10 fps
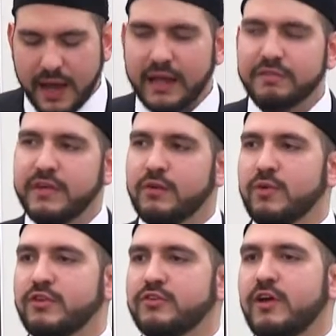And I think
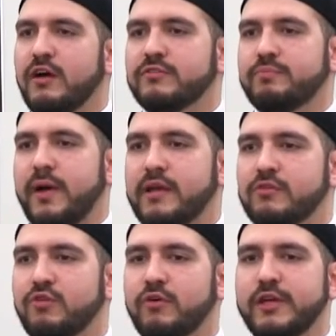we should start by
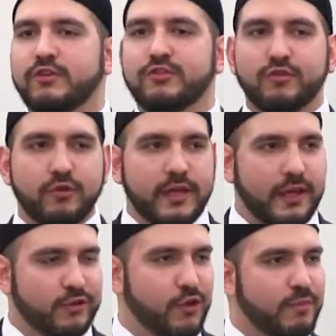not only just looking
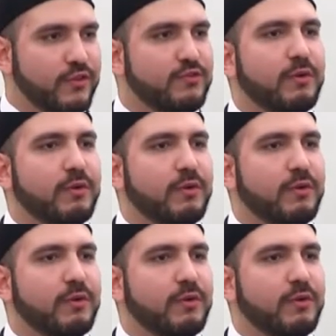at humans,